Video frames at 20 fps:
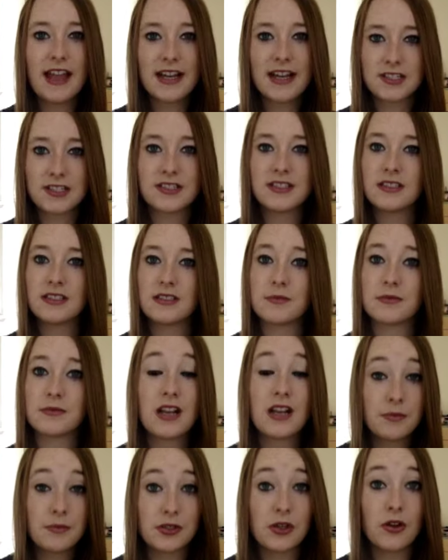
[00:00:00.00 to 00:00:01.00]
exorcisms,
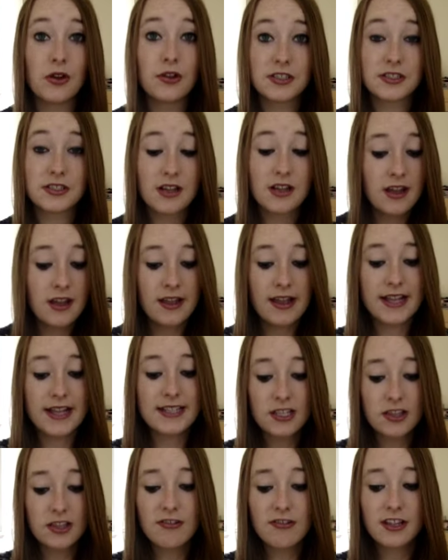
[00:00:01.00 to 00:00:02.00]
and I'll be honest,
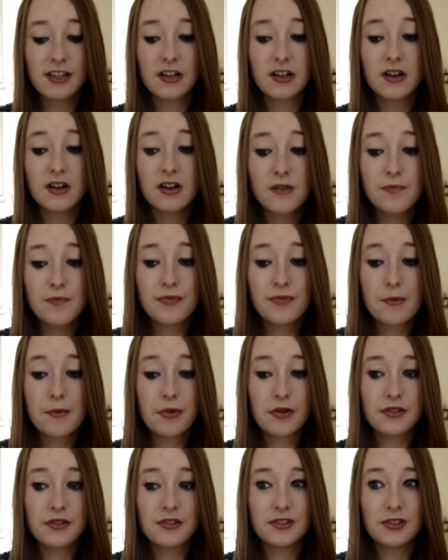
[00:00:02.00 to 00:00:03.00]
it's a thriller,
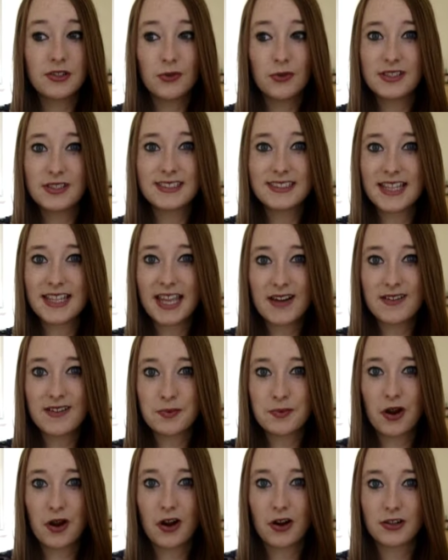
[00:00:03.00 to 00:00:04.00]
but the only
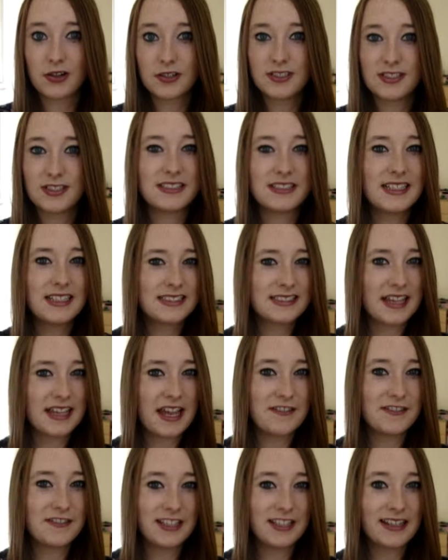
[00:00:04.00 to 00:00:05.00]
scary part, and I say
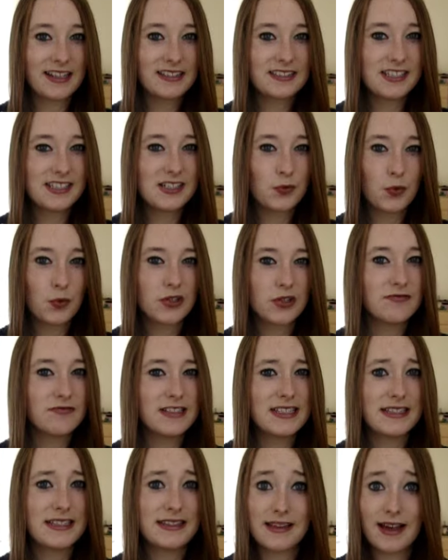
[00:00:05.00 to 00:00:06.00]
scary lightly, it wasn't
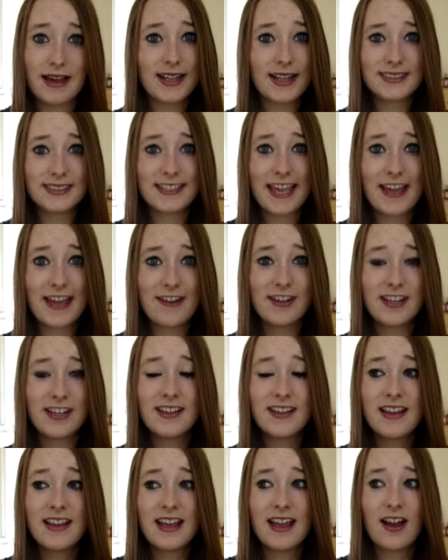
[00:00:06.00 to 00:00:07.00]
really that
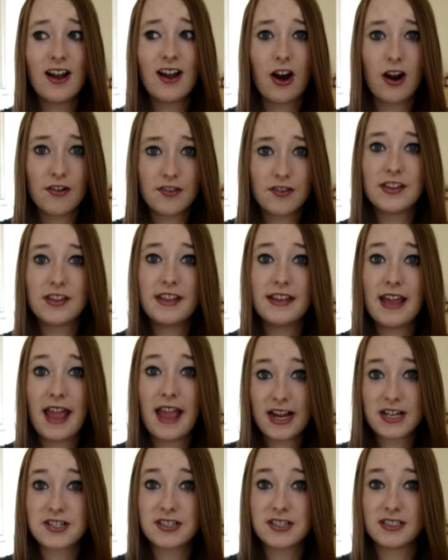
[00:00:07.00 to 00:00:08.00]
scary, are the
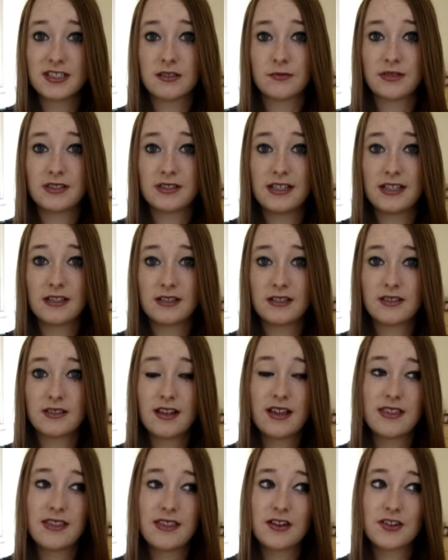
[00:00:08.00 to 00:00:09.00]
exorcism scenes.
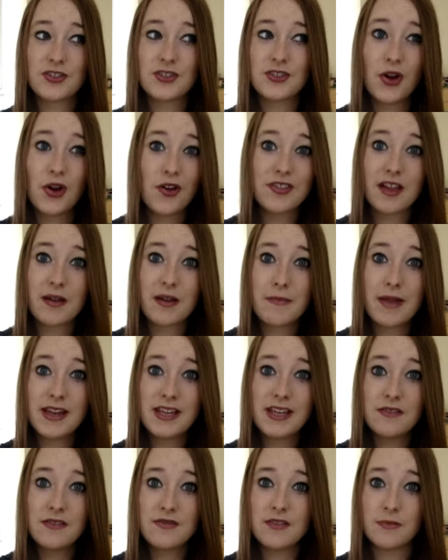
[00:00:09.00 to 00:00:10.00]
And there's not that
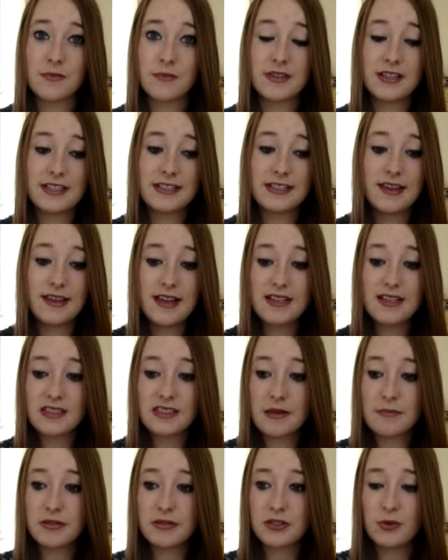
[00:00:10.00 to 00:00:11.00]
many of them. The scenes
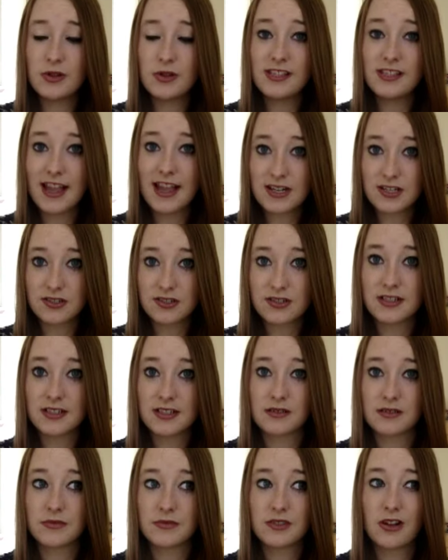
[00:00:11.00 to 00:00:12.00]
in between the
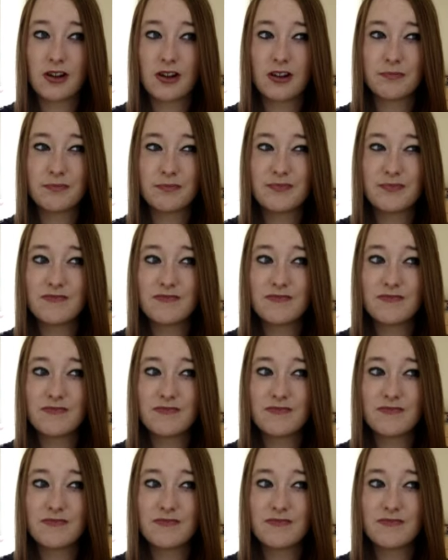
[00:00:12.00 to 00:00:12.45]
exorcisms are